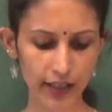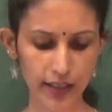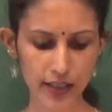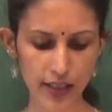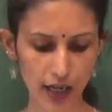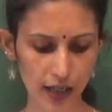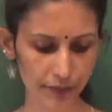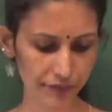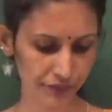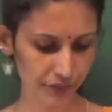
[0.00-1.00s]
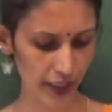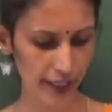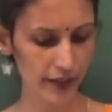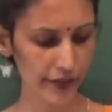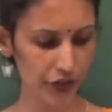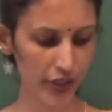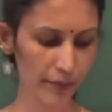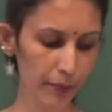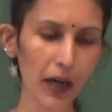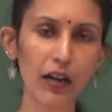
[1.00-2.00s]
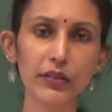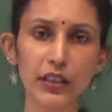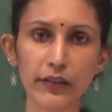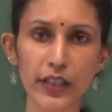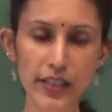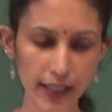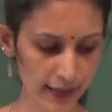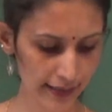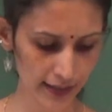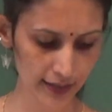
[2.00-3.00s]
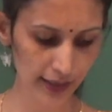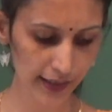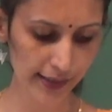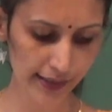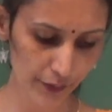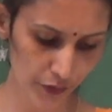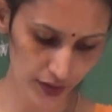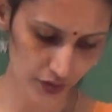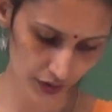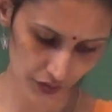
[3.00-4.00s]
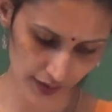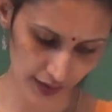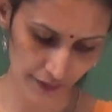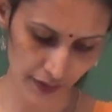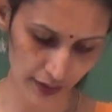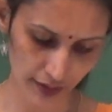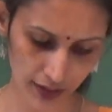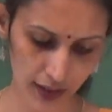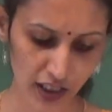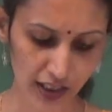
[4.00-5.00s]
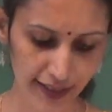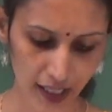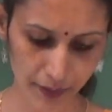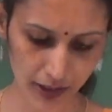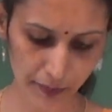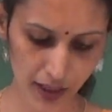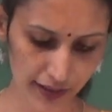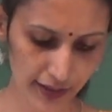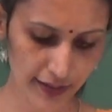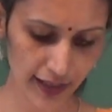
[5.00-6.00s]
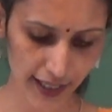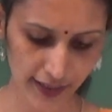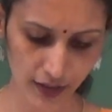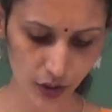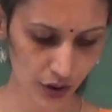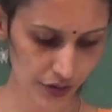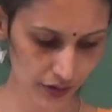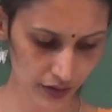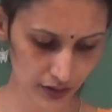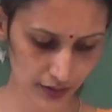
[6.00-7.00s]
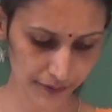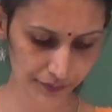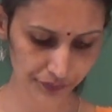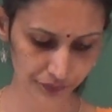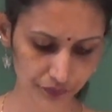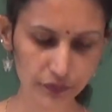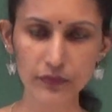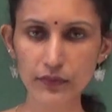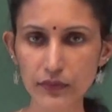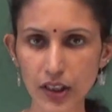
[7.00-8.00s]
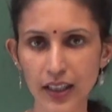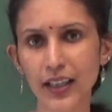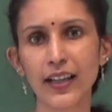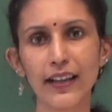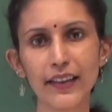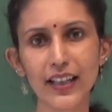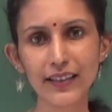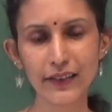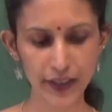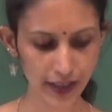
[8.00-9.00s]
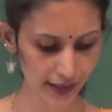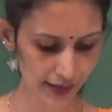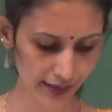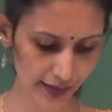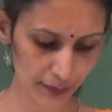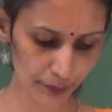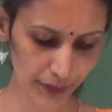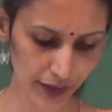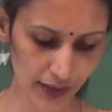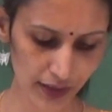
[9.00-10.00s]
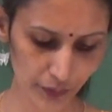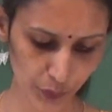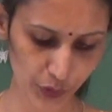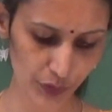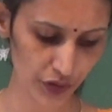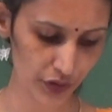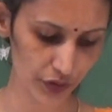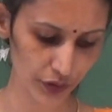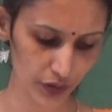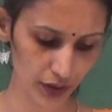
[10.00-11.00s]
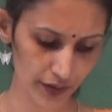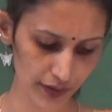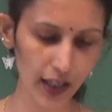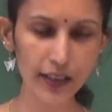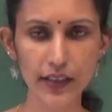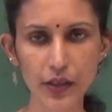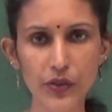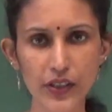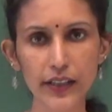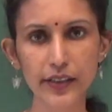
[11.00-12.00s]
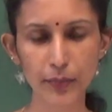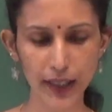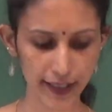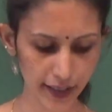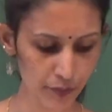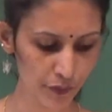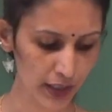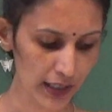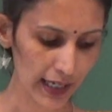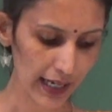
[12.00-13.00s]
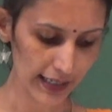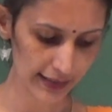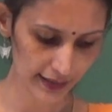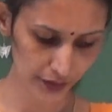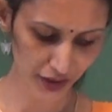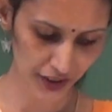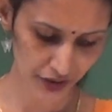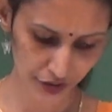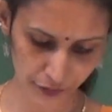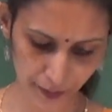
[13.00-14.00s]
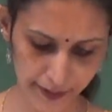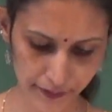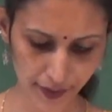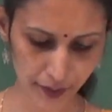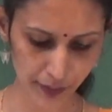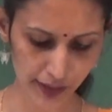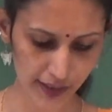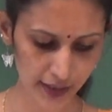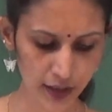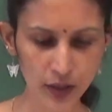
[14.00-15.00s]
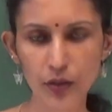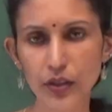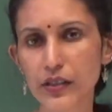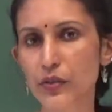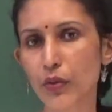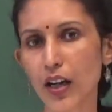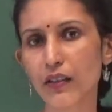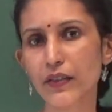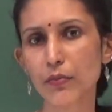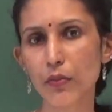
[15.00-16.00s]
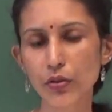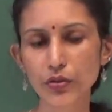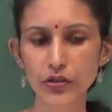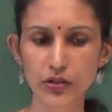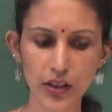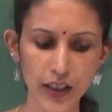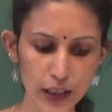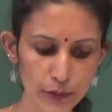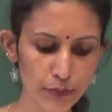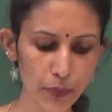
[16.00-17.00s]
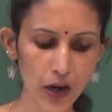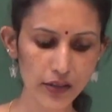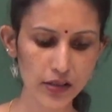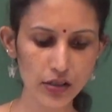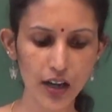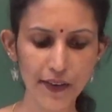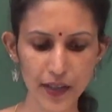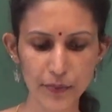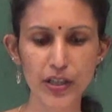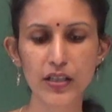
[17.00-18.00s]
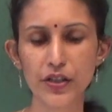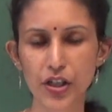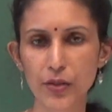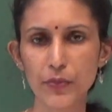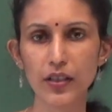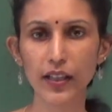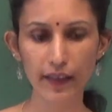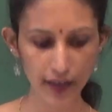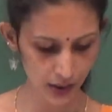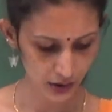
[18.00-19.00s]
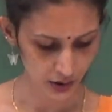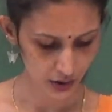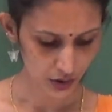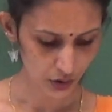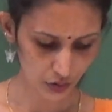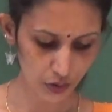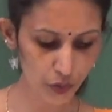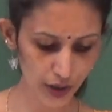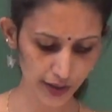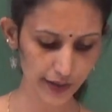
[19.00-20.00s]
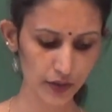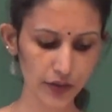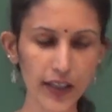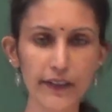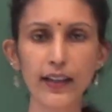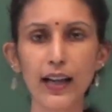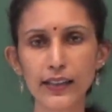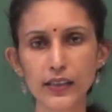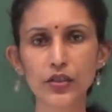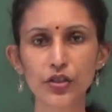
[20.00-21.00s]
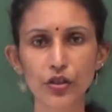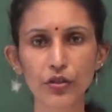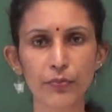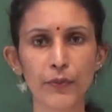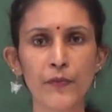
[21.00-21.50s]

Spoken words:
He energy, power, retail, textiles, infrastructure services, capital markets, and logistics. Then the Reliance company, which was started, it was started by him and is now continued by the family, is one of the most important entrepreneurships in the world. Okay, Reliance Group.